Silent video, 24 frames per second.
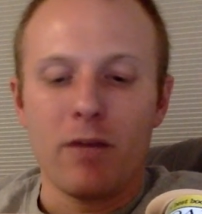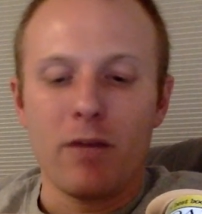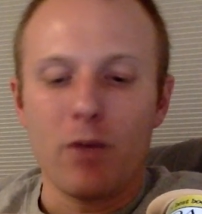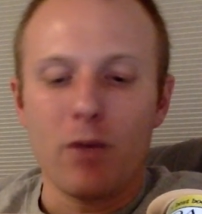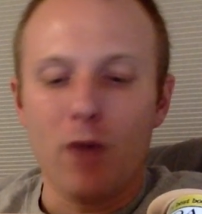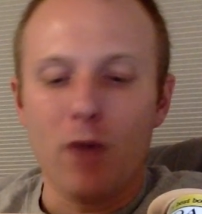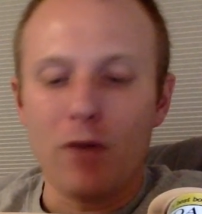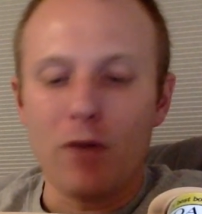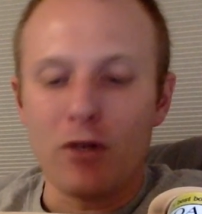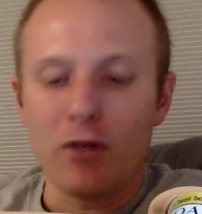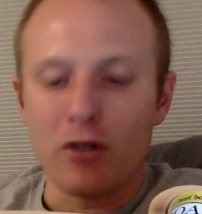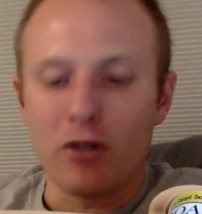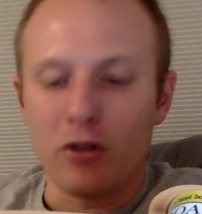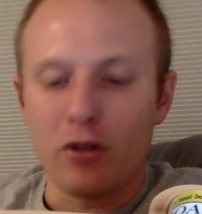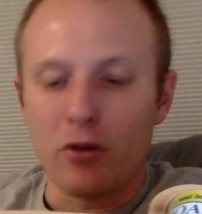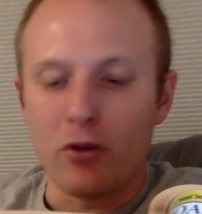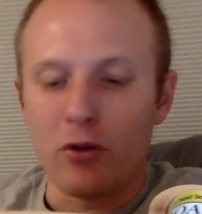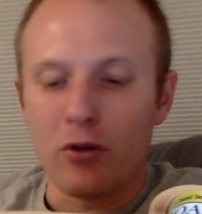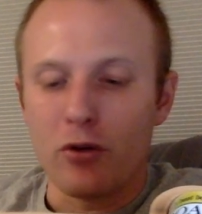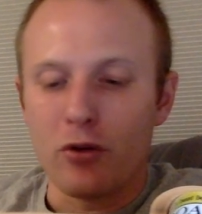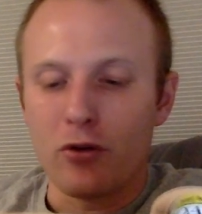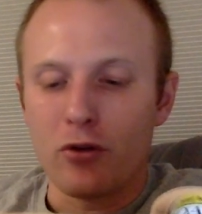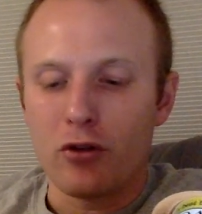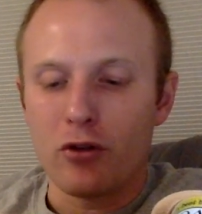If you ever
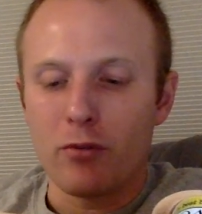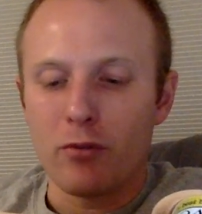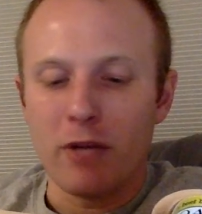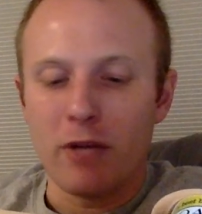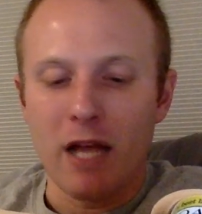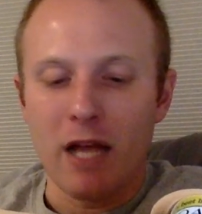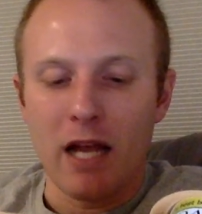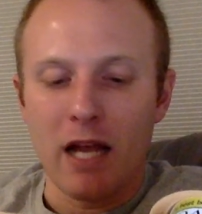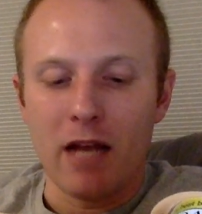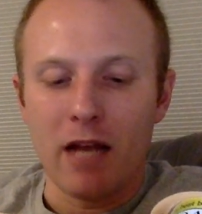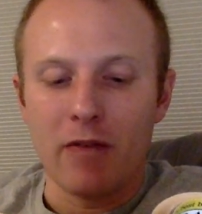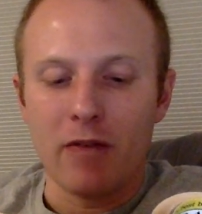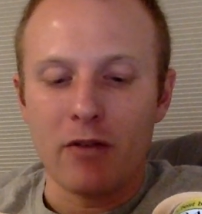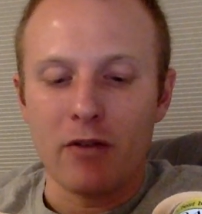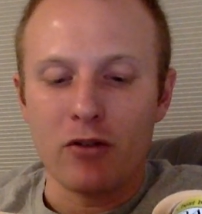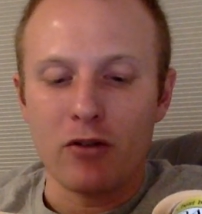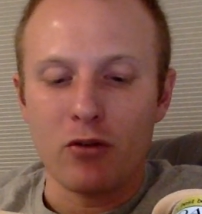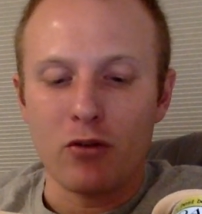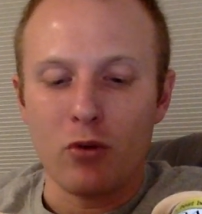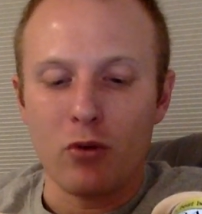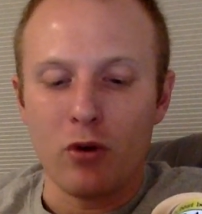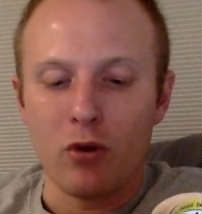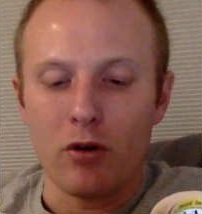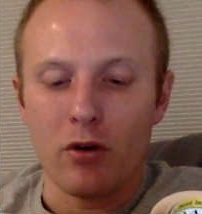do, you should behave
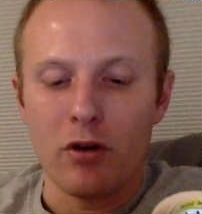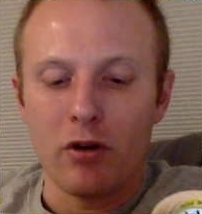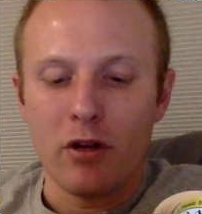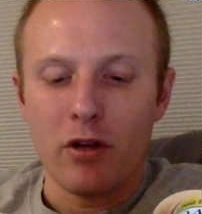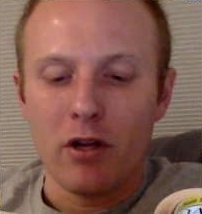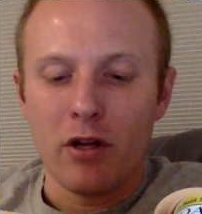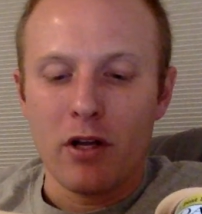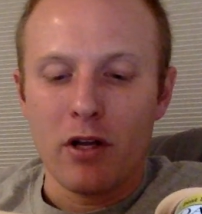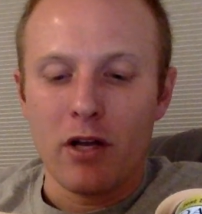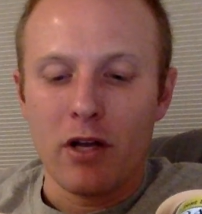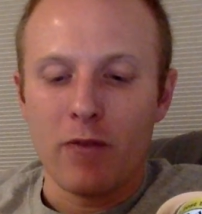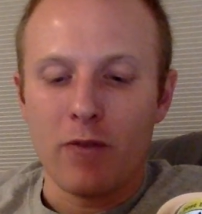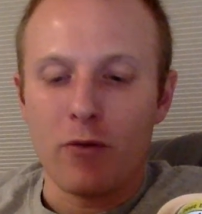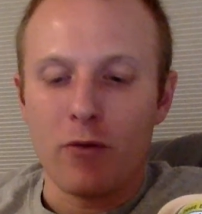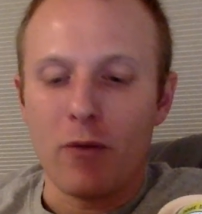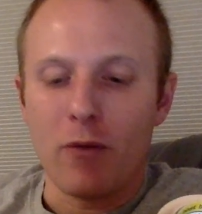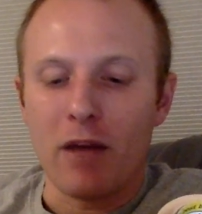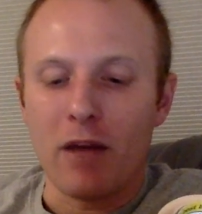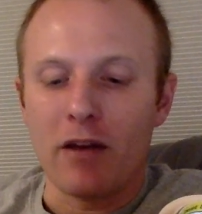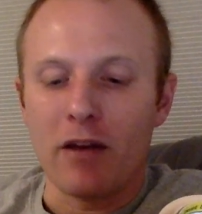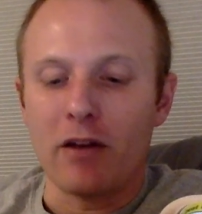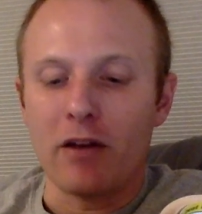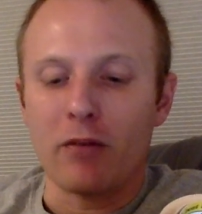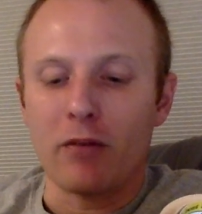as you would if
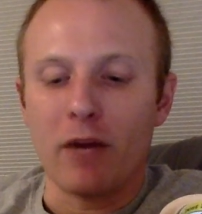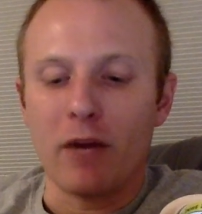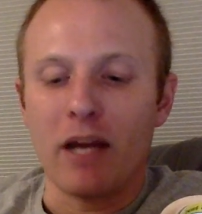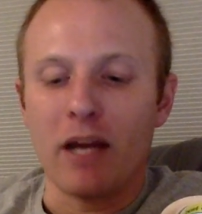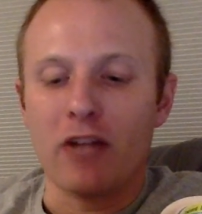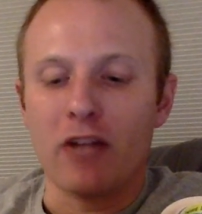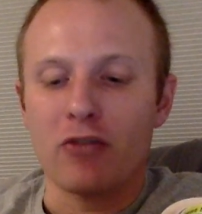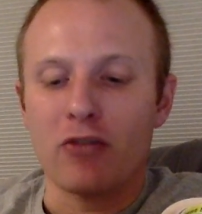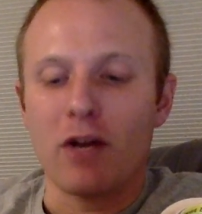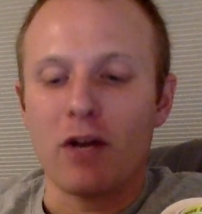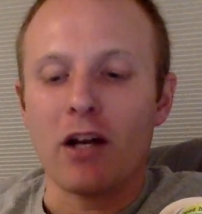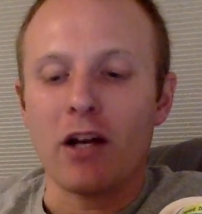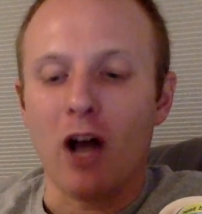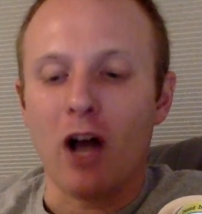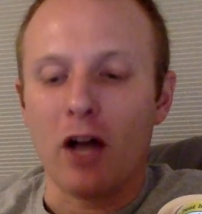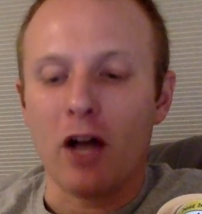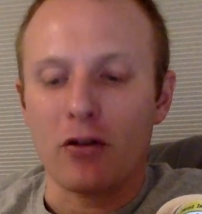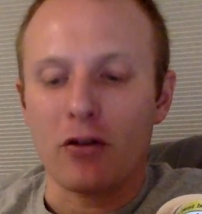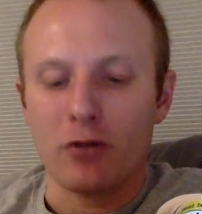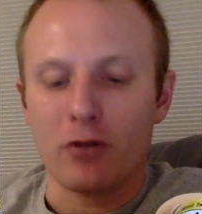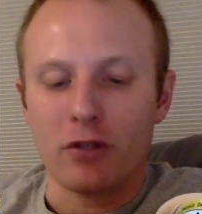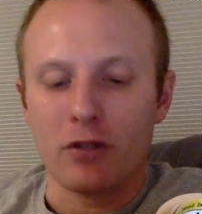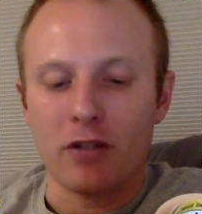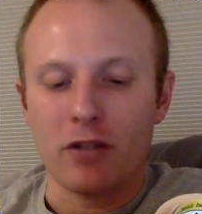you met an enraged
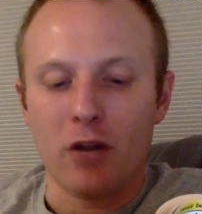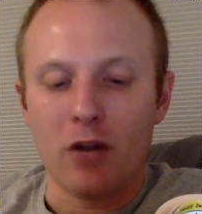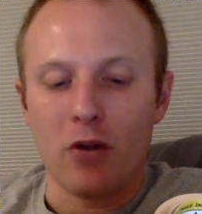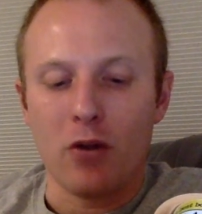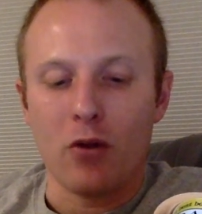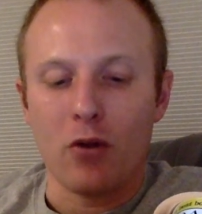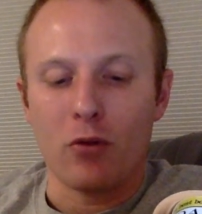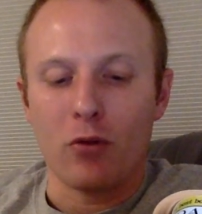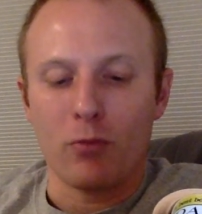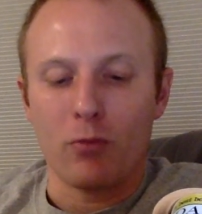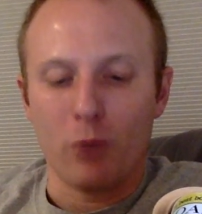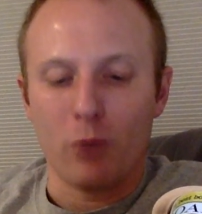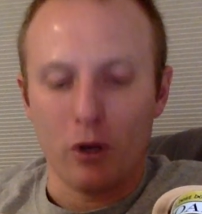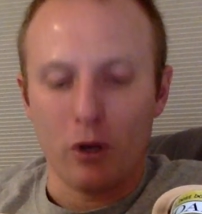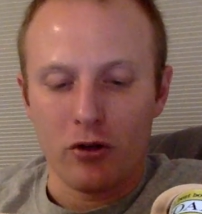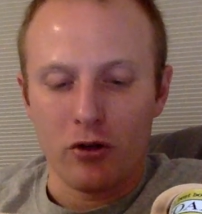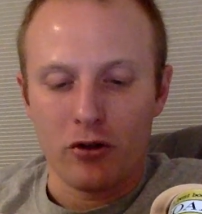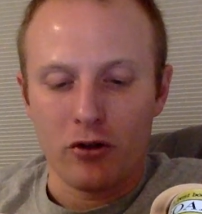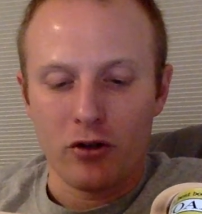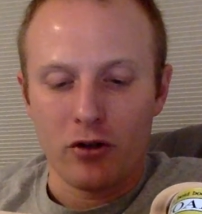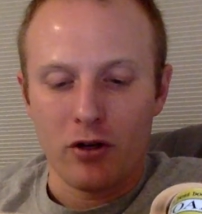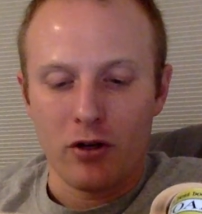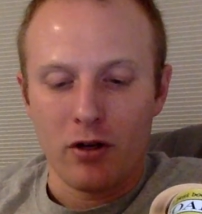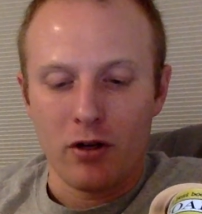rhinoceros out in the
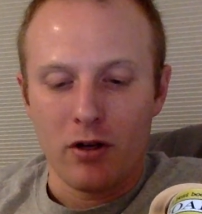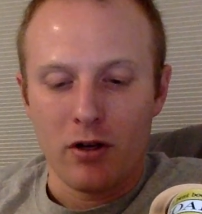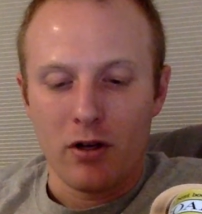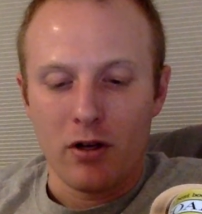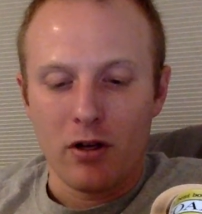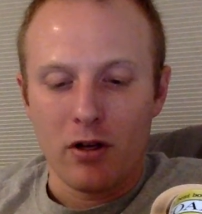bush.